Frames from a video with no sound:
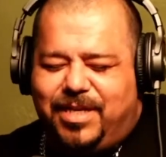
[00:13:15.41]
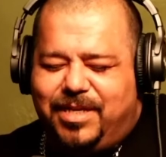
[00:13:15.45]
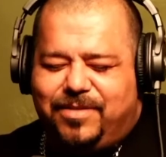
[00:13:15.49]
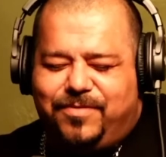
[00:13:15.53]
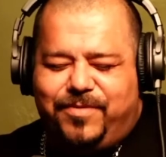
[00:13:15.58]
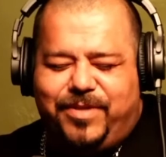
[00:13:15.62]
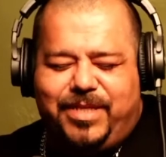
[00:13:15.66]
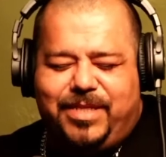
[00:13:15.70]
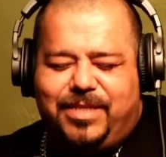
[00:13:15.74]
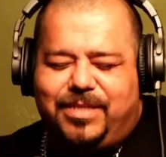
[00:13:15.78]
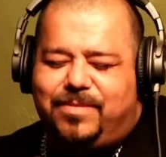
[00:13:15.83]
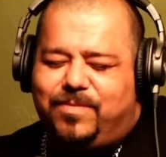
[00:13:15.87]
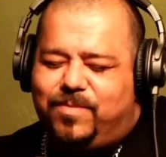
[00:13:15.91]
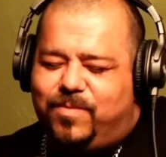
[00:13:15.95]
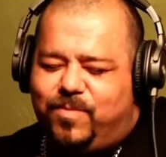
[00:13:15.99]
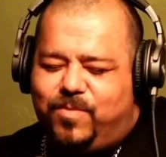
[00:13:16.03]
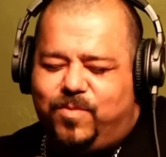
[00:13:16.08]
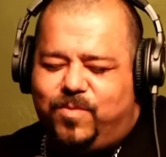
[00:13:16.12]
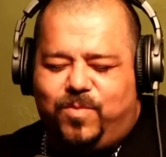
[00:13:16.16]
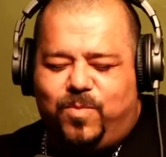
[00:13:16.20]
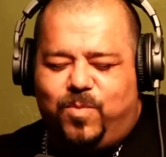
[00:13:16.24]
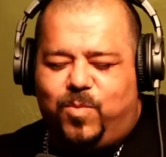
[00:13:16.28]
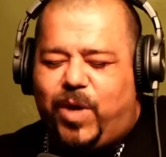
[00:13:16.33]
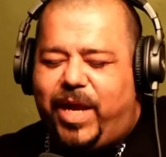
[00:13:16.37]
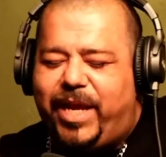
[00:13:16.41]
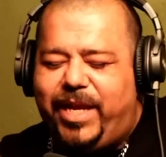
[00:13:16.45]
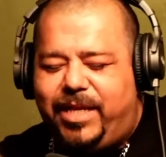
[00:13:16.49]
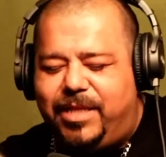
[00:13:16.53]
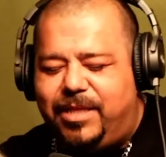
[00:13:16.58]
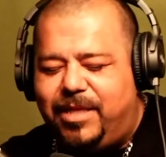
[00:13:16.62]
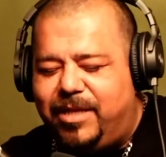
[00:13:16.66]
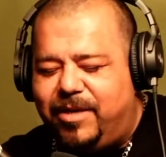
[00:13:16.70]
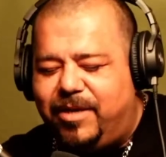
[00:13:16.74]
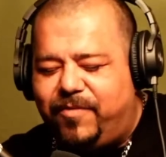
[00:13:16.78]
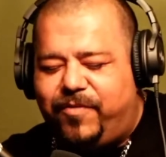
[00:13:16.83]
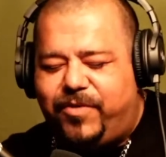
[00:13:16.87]
We just waited
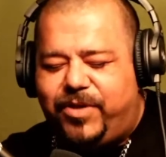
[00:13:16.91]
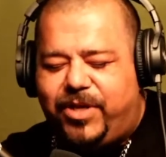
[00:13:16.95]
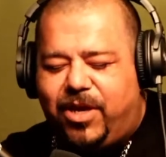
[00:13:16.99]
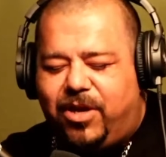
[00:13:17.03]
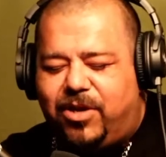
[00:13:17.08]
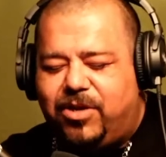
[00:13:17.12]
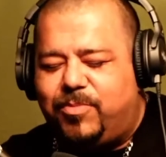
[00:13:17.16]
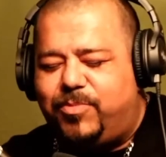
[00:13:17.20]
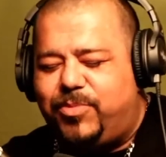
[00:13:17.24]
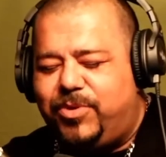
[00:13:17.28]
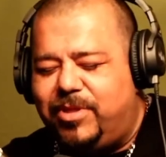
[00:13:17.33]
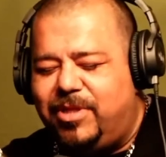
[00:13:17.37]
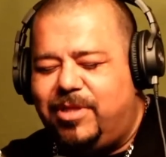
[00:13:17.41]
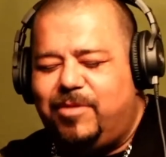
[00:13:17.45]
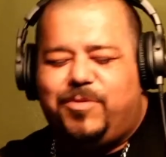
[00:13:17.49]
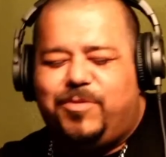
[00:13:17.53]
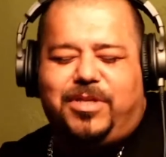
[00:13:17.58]
there for y'all to pull up in